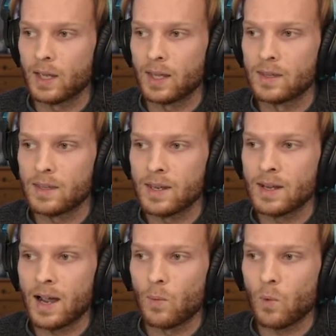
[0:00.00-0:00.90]
And
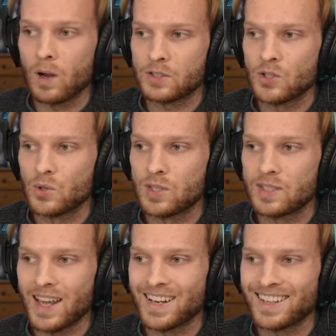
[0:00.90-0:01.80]
then I want to
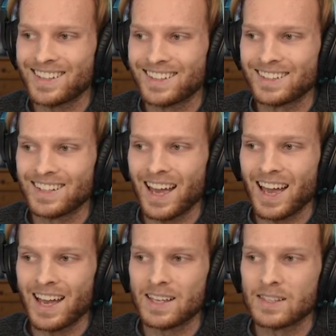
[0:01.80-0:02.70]
set it
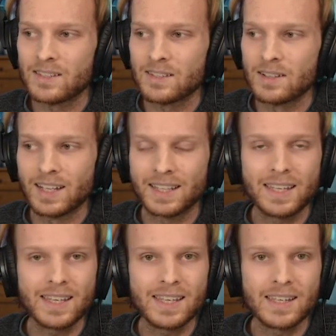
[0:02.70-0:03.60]
as a
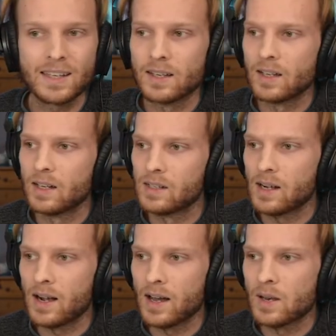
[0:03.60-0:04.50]
key
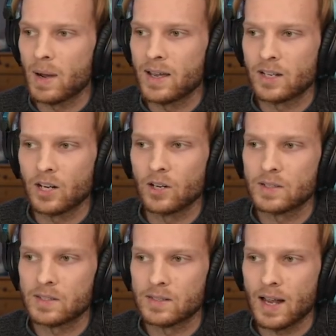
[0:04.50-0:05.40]
on my
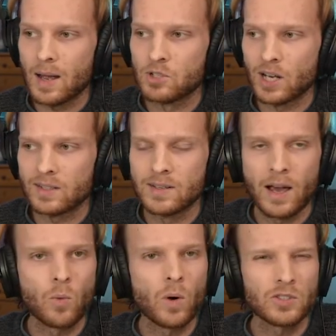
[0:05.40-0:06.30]
occurrences object.
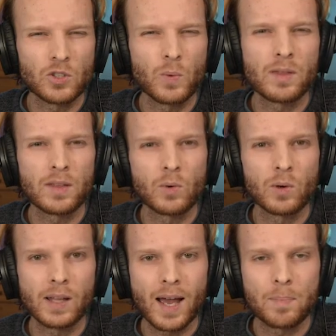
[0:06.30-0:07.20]
Now, what do we think
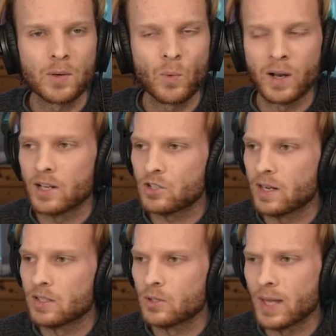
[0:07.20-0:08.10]
will happen when I
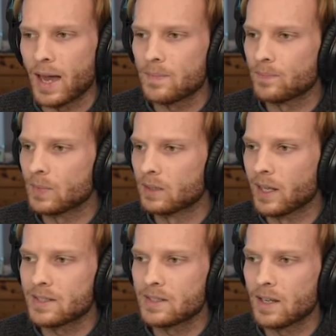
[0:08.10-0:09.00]
try to do that?
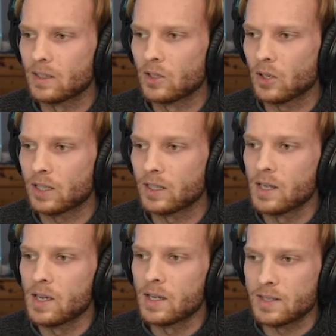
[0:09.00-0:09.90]
Let's take a look
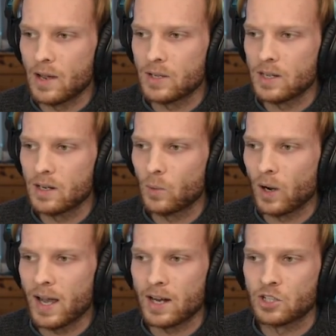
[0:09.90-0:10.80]
down here
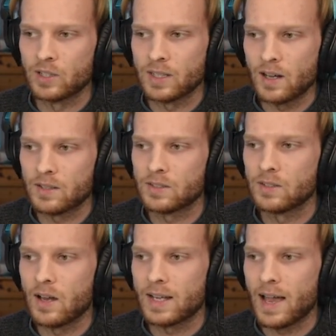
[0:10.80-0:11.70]
where I actually console
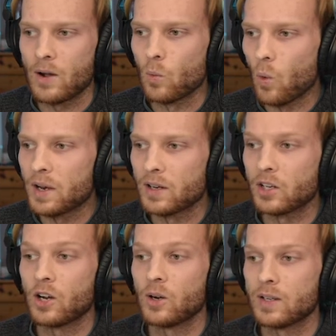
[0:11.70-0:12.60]
log out what
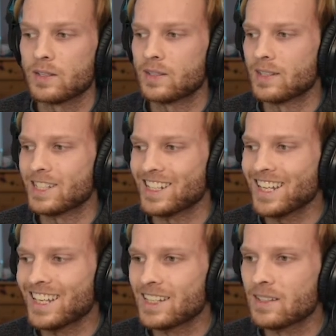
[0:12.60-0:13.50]
occurrences
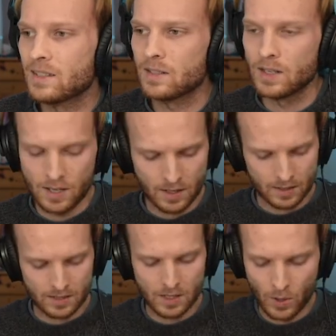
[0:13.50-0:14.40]
is
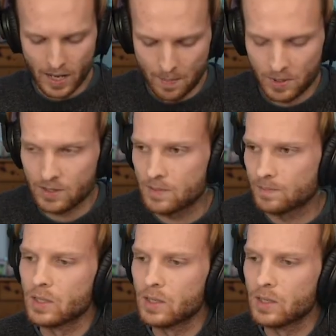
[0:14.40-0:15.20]
and see what happens.